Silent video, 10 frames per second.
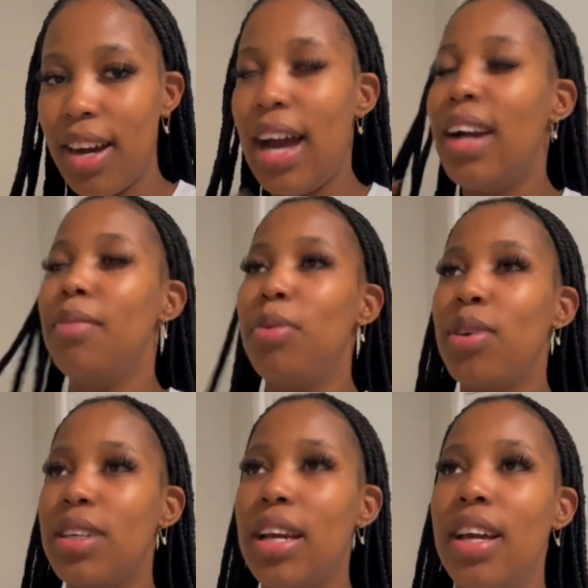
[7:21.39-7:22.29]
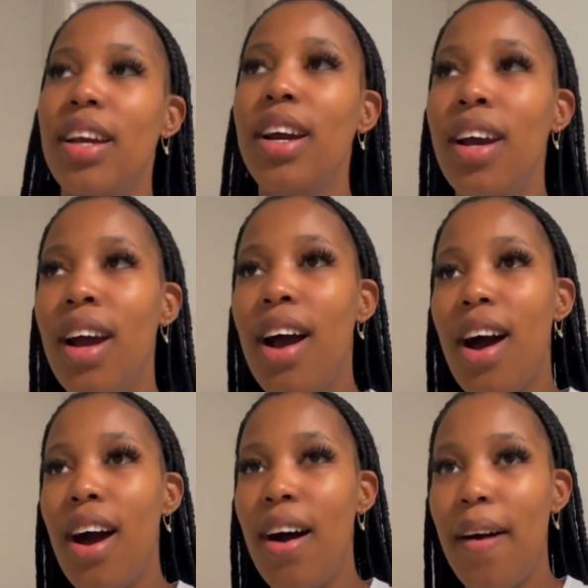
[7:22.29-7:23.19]
I had Burger King.
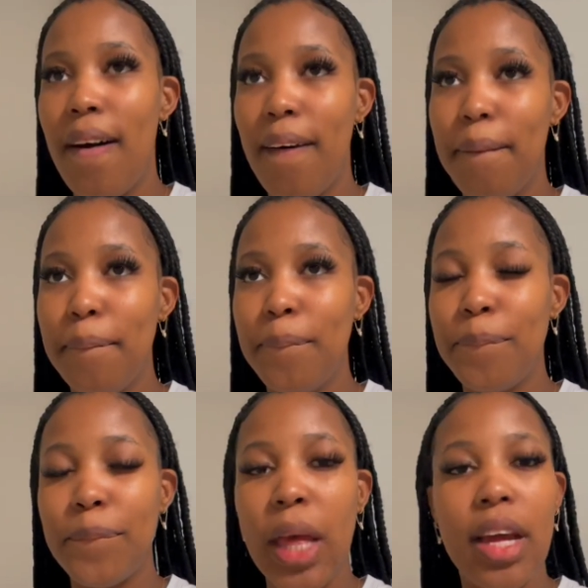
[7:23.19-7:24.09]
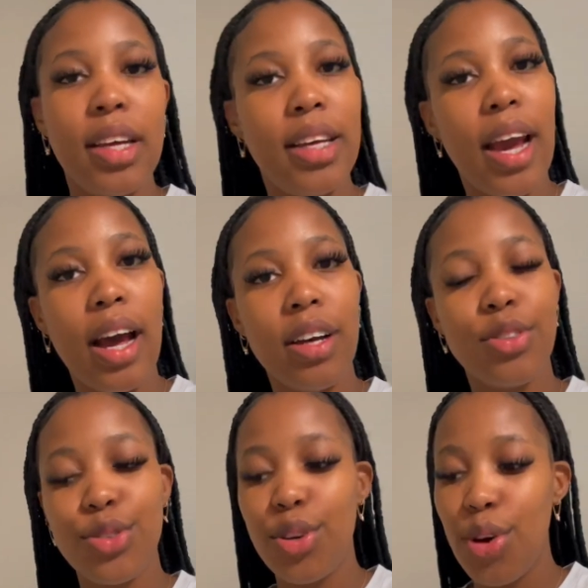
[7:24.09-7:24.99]
Yeah,
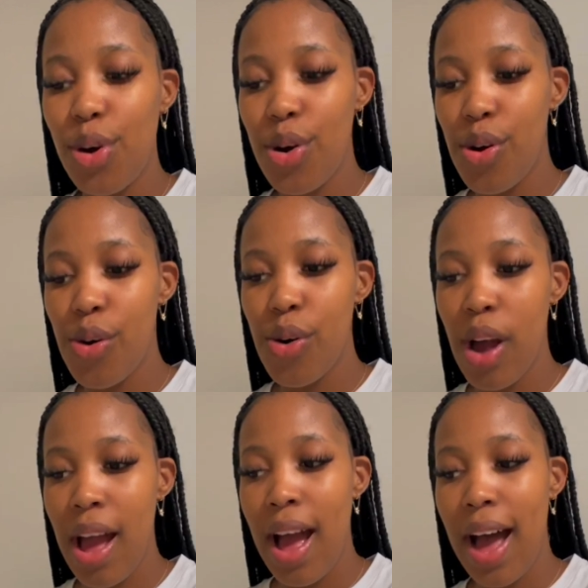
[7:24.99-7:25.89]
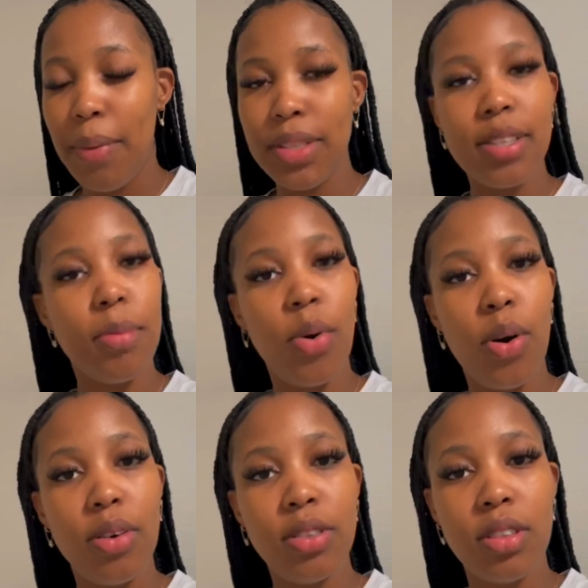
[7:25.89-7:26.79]
so I went to the
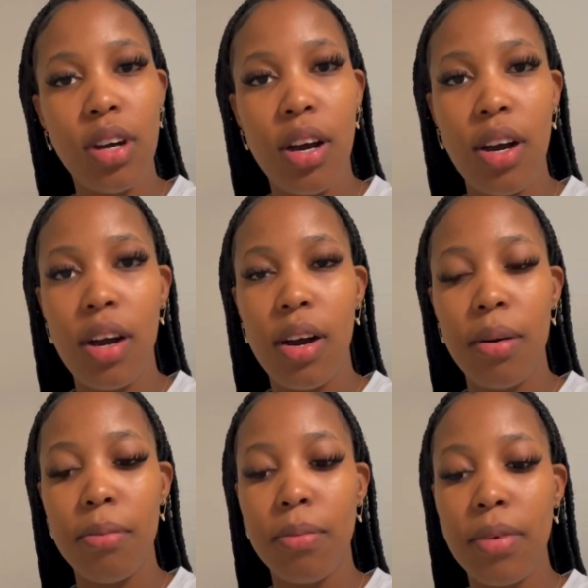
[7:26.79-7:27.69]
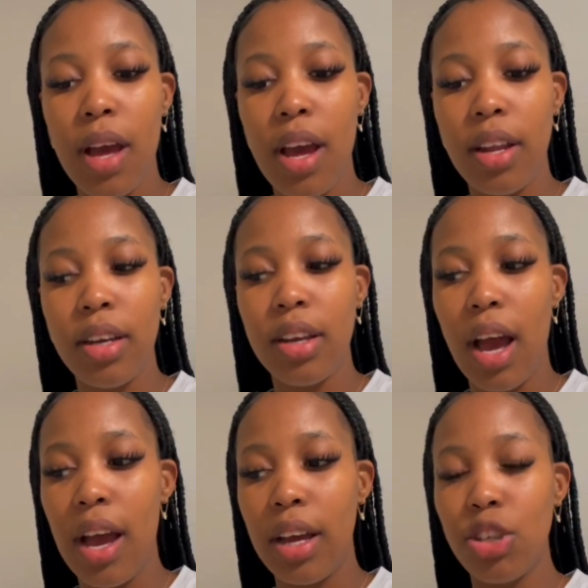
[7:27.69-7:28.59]
mall and
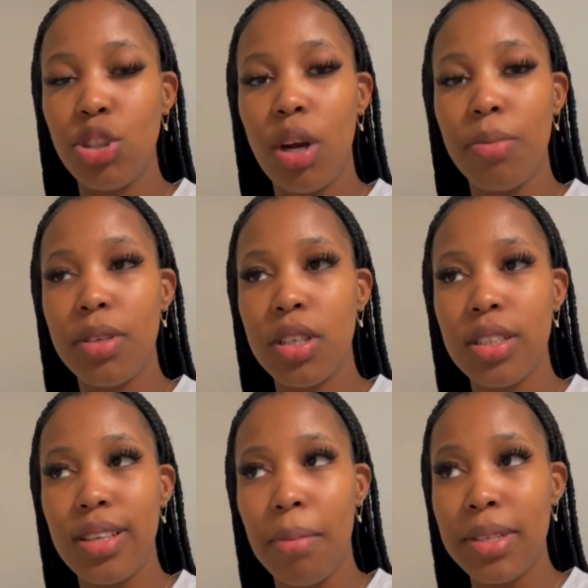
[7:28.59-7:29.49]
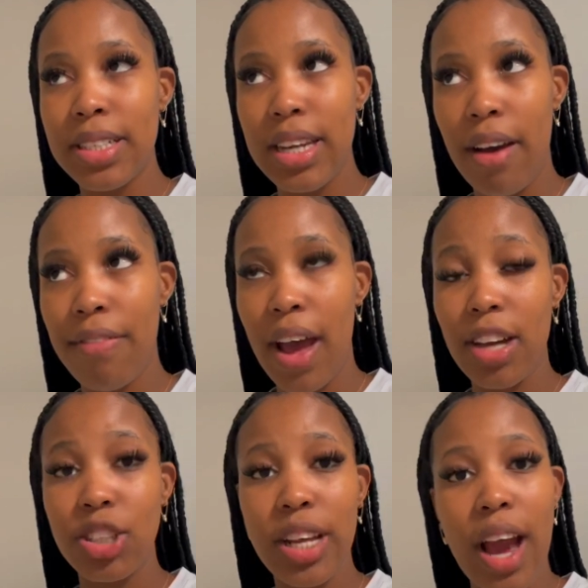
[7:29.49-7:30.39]
I shopped some stuff. I
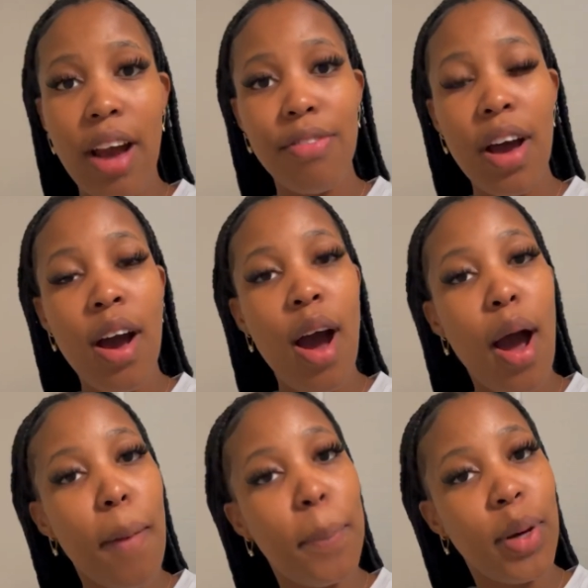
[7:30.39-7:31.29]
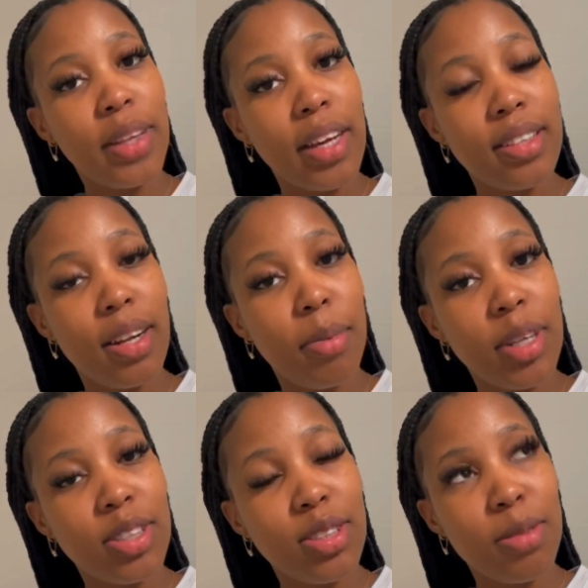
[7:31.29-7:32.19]
actually have a birthday
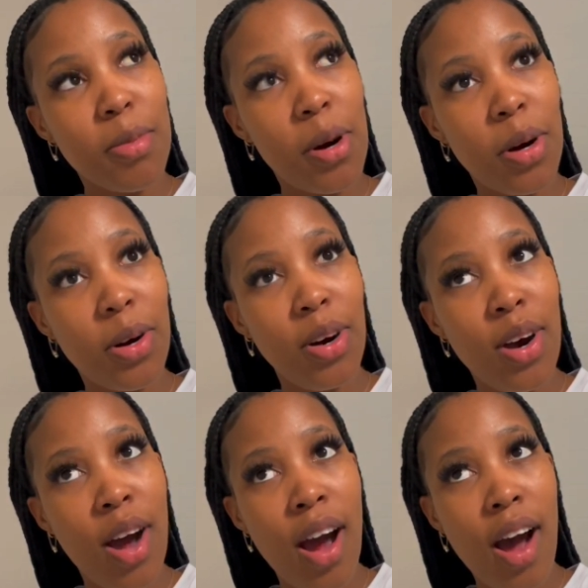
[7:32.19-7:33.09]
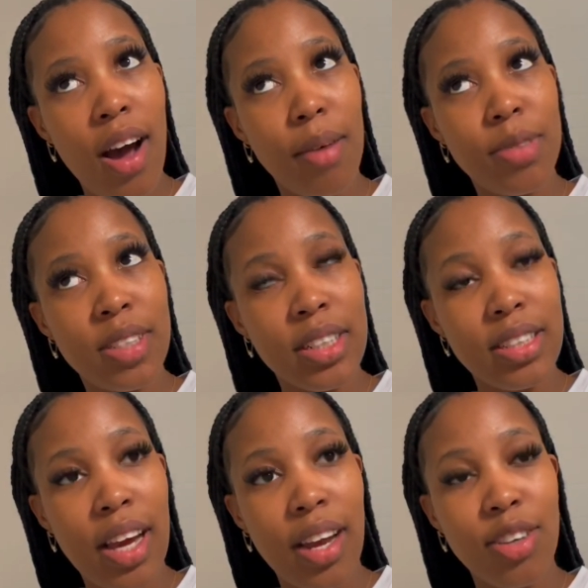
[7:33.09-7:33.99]
celebration tomorrow to
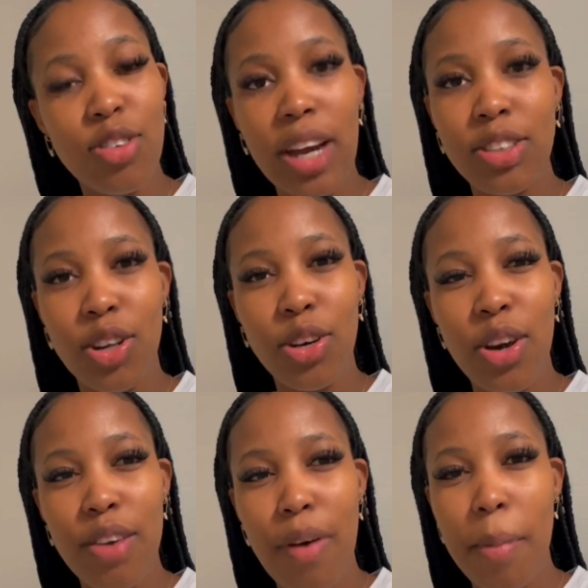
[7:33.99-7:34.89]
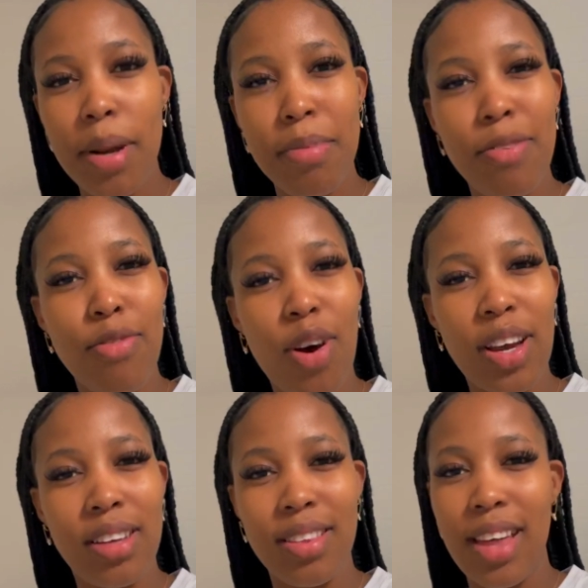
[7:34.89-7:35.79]
attend, so I don't know if I'm gonna be
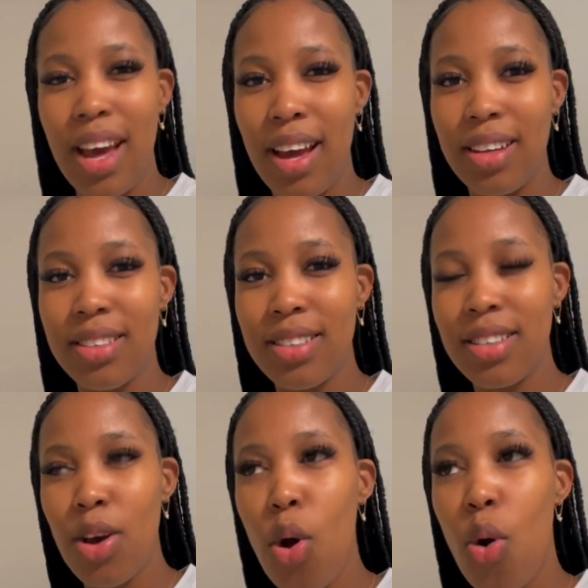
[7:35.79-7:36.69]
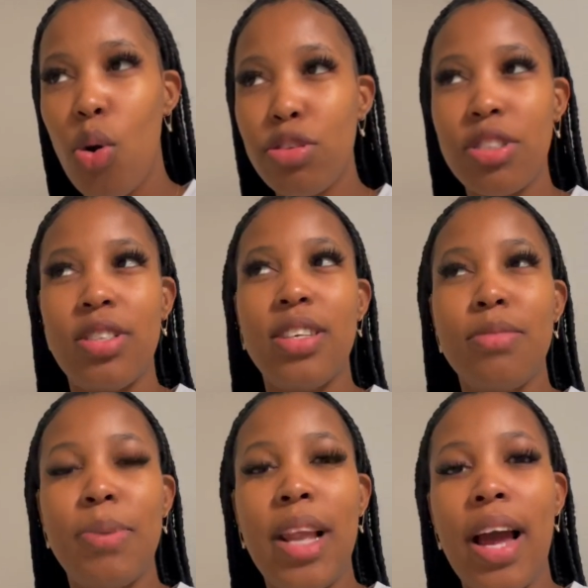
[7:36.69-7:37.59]
vlogging that. Or should this
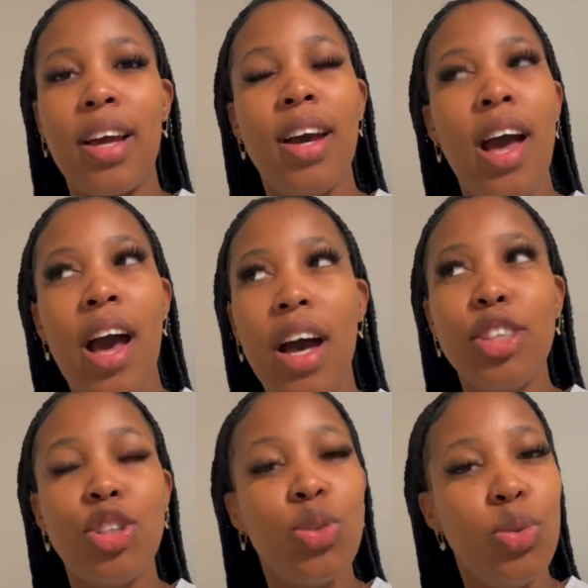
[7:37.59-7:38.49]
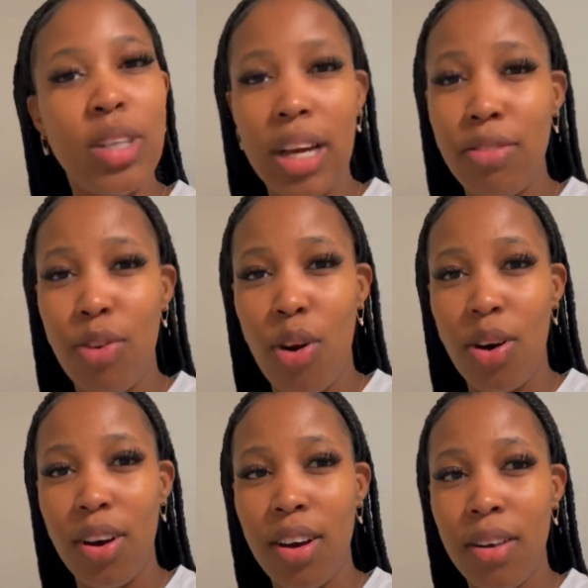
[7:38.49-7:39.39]
be like a two-day
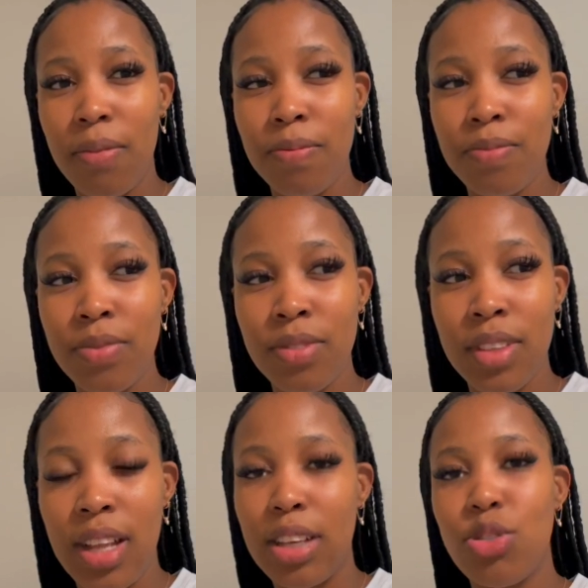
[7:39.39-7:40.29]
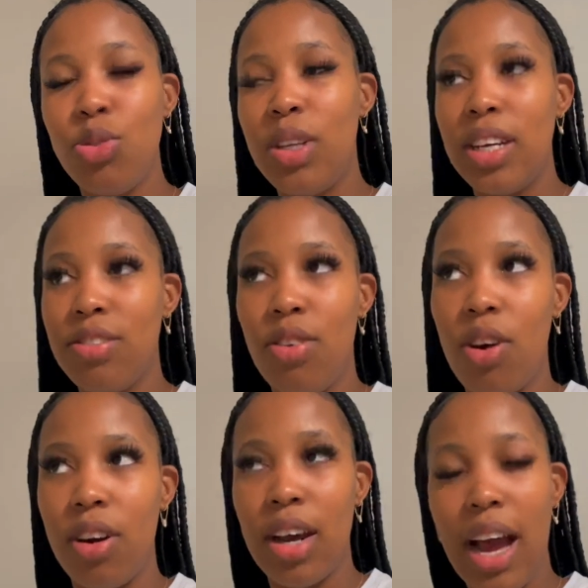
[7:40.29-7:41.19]
vlog? Like 2 days
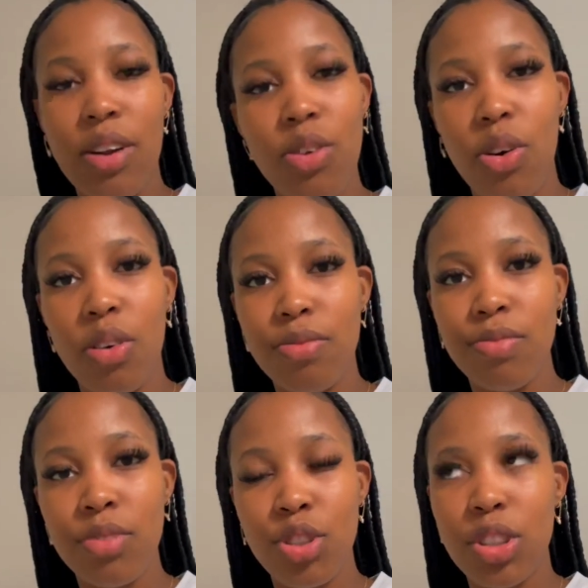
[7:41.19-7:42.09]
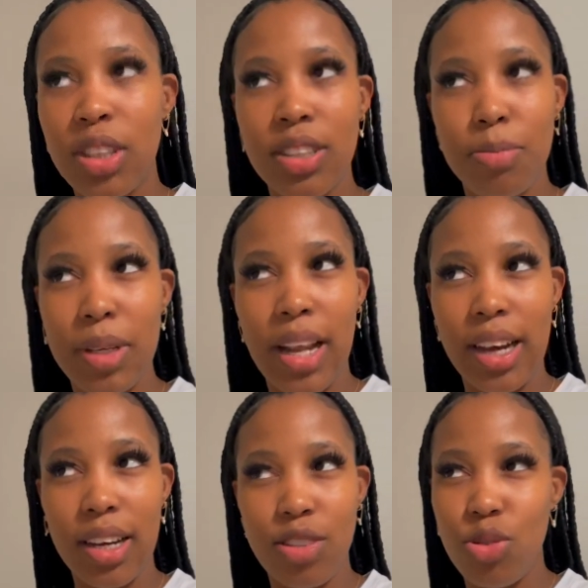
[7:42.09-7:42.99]
vlog? I don't know. Should this be
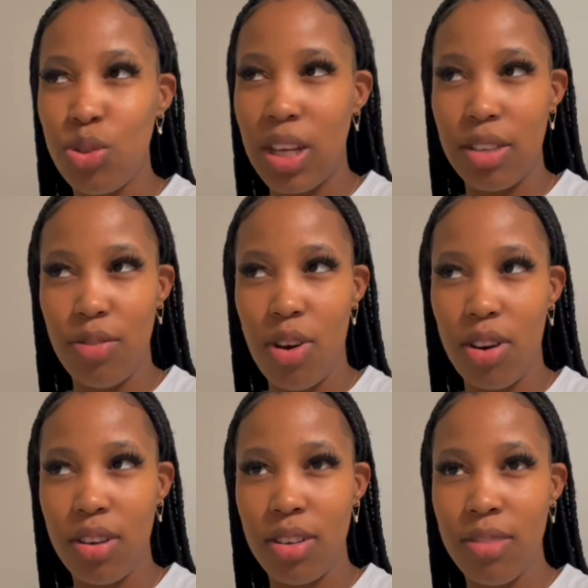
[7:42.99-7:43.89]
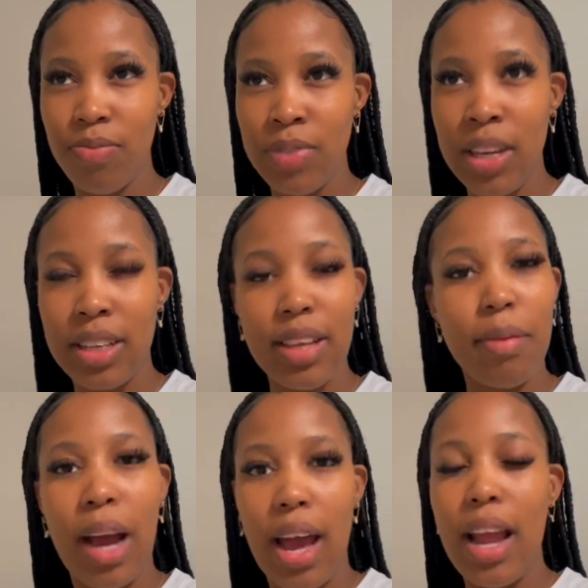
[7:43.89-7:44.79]
like a 2 days vlog? Because
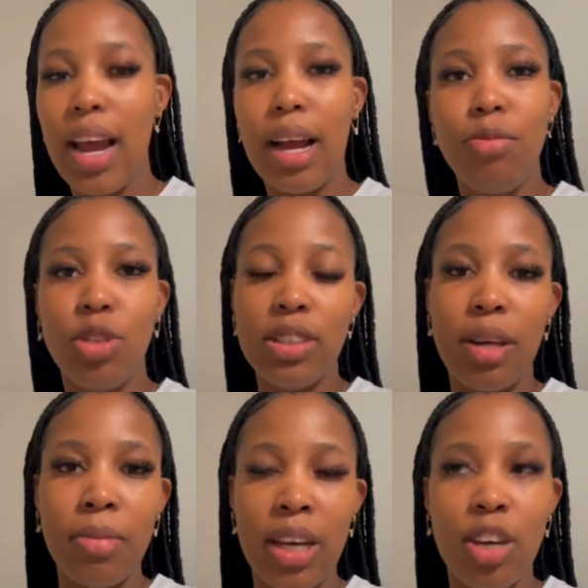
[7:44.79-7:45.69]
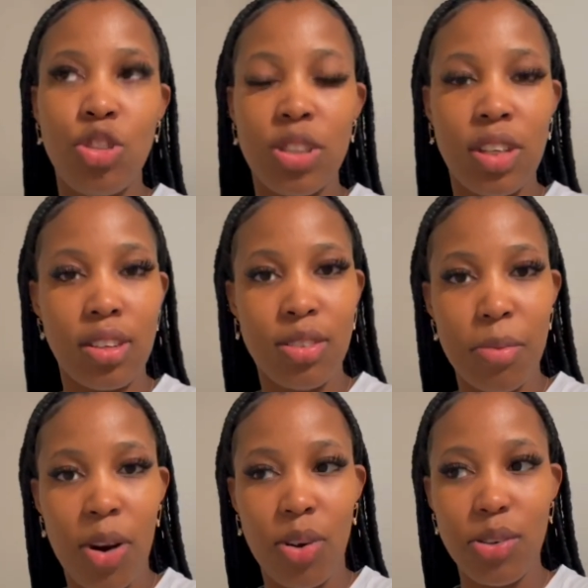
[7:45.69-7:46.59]
I'm doing something interesting
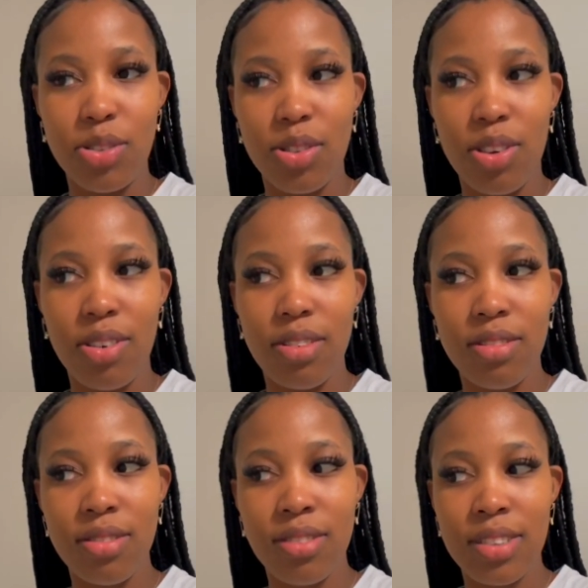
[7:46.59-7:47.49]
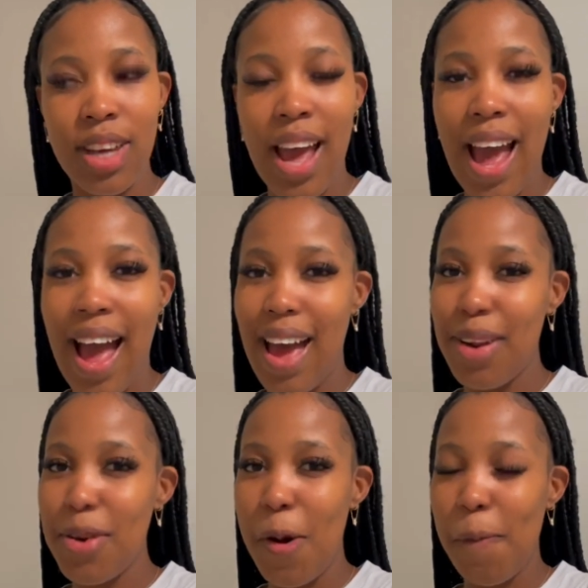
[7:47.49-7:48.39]
tomorrow. So I
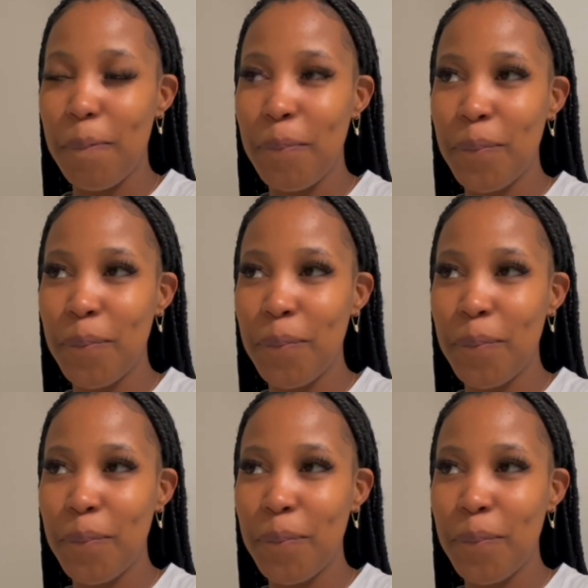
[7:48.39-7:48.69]
don't know.